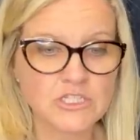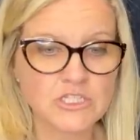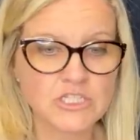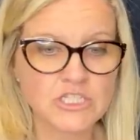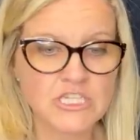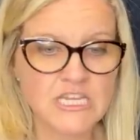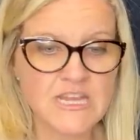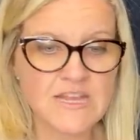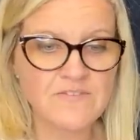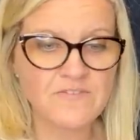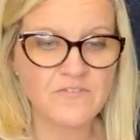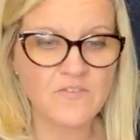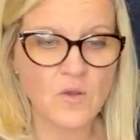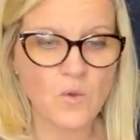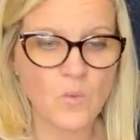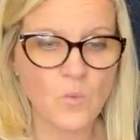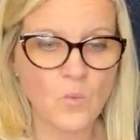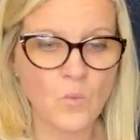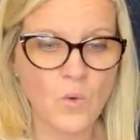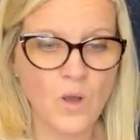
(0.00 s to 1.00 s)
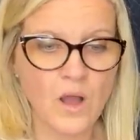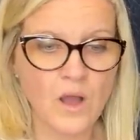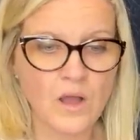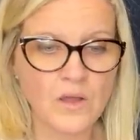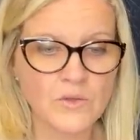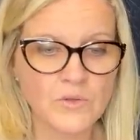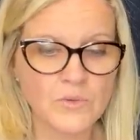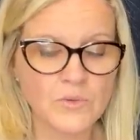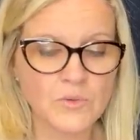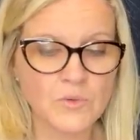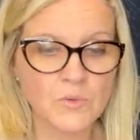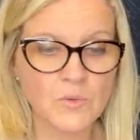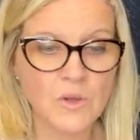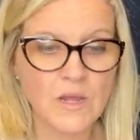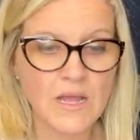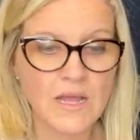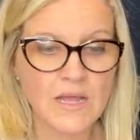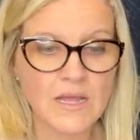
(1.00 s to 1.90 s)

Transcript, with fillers: Chief Wahoo